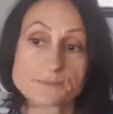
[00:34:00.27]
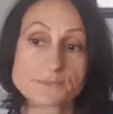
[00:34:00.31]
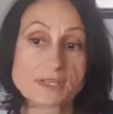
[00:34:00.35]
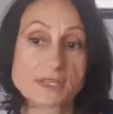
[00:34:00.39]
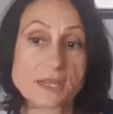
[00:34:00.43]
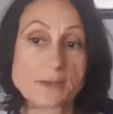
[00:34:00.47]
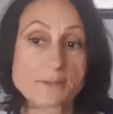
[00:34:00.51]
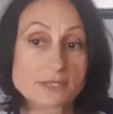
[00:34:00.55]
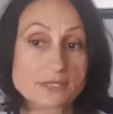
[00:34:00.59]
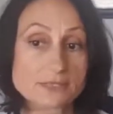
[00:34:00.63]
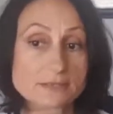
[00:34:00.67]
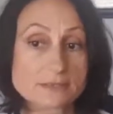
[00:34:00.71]

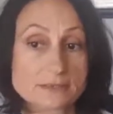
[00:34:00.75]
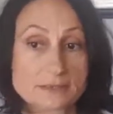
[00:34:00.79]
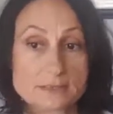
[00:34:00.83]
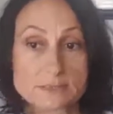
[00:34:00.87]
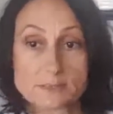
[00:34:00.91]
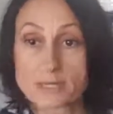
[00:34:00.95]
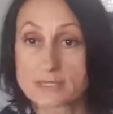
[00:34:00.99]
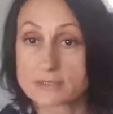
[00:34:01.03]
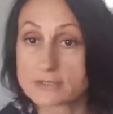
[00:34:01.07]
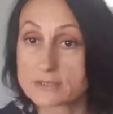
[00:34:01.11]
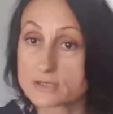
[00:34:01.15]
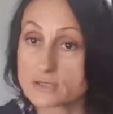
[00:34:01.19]
chemicals,
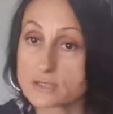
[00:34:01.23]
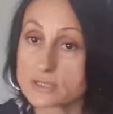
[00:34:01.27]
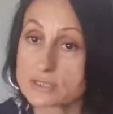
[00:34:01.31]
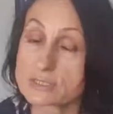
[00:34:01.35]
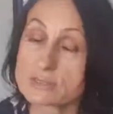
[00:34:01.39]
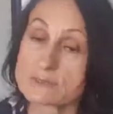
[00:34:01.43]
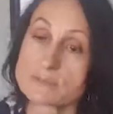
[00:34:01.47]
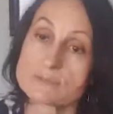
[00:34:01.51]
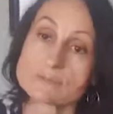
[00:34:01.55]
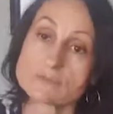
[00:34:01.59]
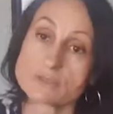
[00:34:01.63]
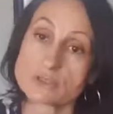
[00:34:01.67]

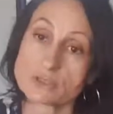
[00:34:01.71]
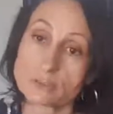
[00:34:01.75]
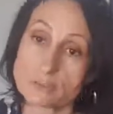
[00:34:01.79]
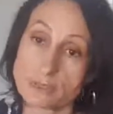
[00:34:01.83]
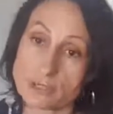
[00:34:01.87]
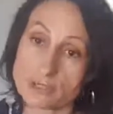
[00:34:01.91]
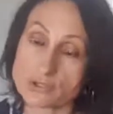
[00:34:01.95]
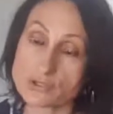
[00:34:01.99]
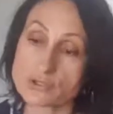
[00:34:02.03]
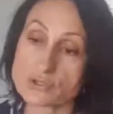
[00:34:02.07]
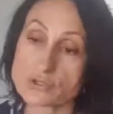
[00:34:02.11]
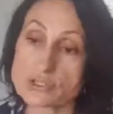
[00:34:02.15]
messengers, what I
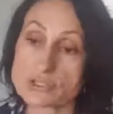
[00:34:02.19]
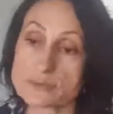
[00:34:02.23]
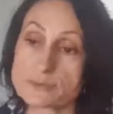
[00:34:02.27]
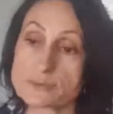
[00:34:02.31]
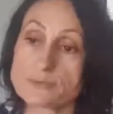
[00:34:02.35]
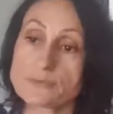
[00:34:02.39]
mentioned just